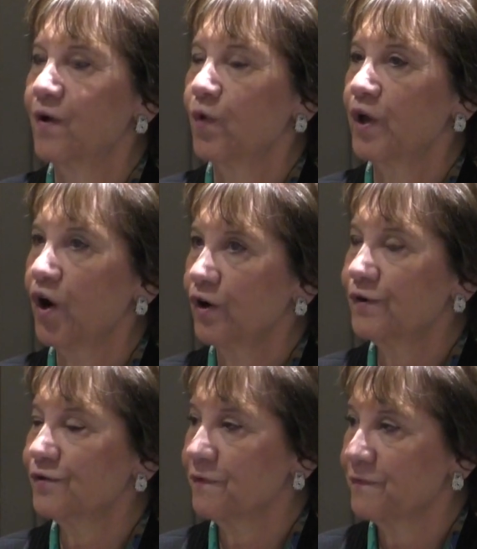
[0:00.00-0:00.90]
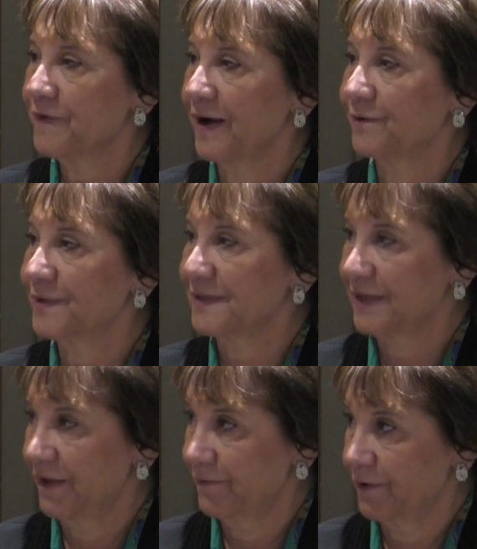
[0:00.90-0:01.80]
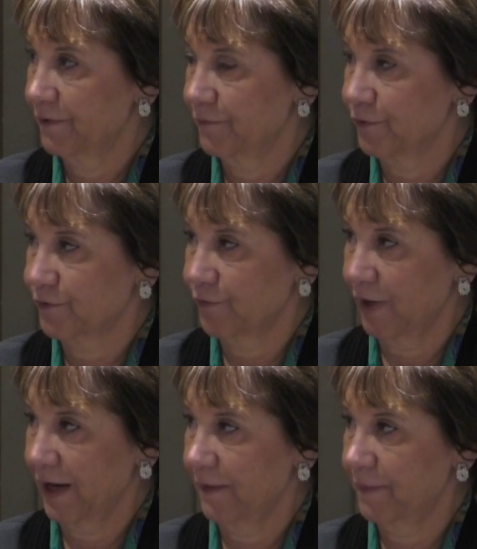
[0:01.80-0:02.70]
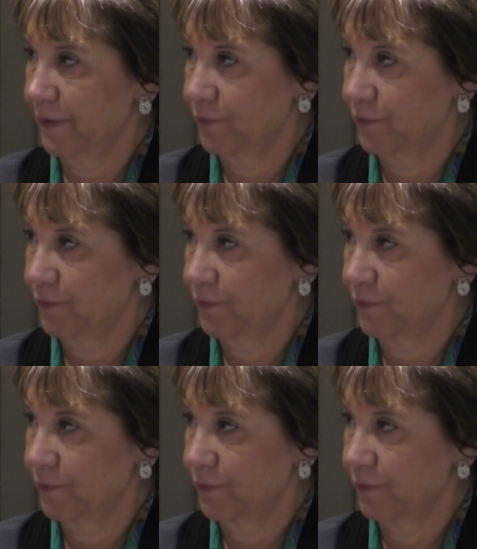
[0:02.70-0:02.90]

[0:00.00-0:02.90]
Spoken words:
We also found several phospholamban